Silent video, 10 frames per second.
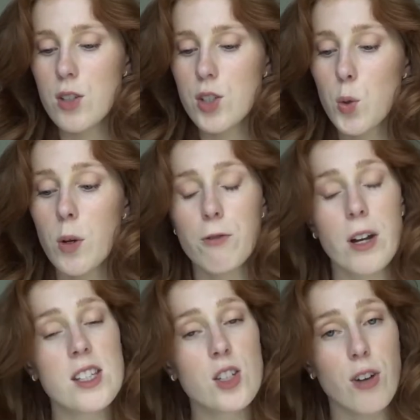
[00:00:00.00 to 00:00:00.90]
to a
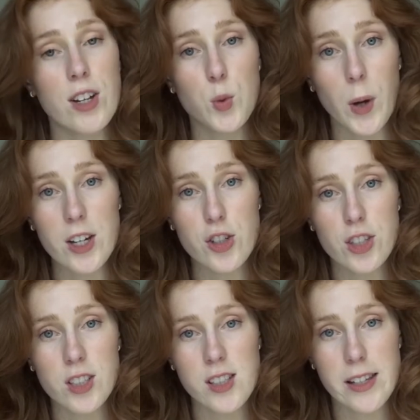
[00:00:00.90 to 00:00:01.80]
friend's
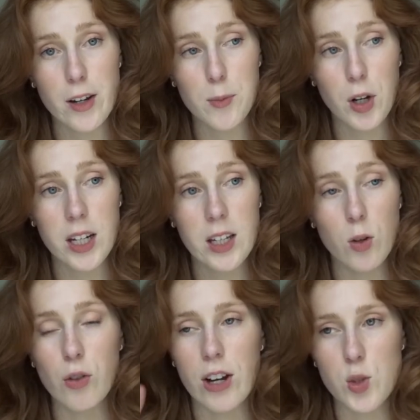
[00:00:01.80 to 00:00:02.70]
graduation ceremony
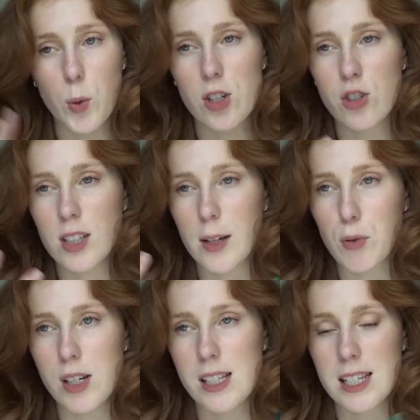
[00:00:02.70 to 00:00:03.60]
or graduation like
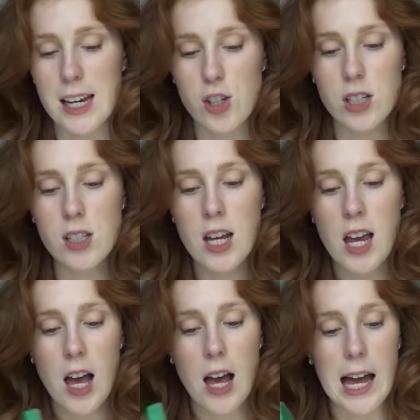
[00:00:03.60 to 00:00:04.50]
presentation,
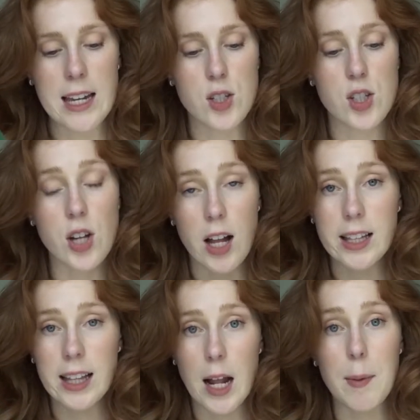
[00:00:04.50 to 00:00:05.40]
and
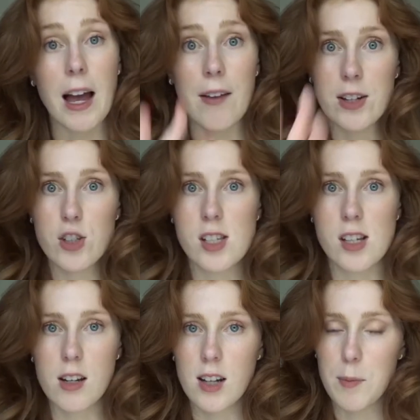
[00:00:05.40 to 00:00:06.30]
styling that up, I have actually
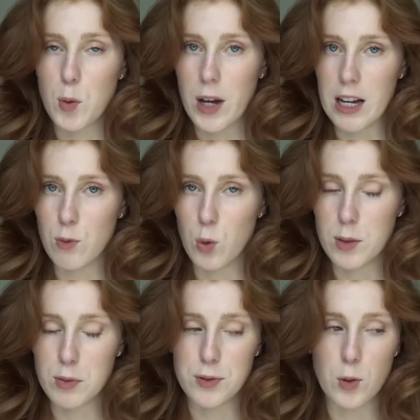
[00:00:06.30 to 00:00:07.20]
styled it up the way I've worn
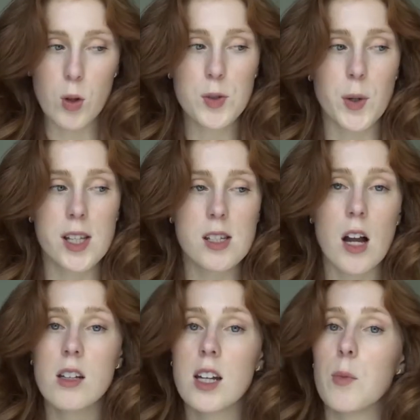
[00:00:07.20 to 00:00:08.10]
it before. So I
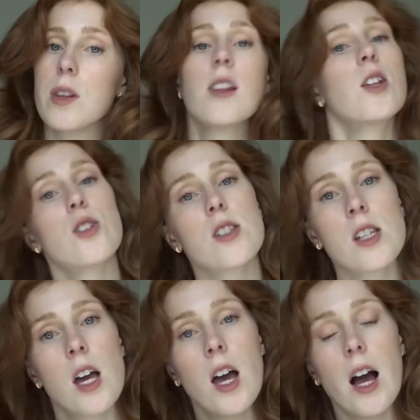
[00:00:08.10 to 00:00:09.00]
started up with a loose,
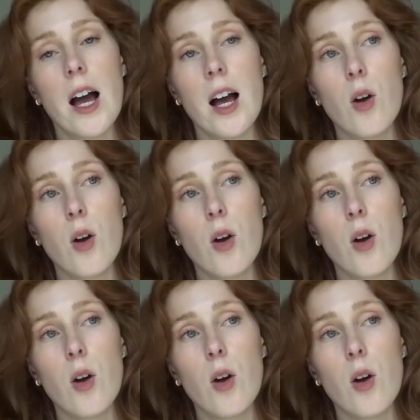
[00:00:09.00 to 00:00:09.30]
uh,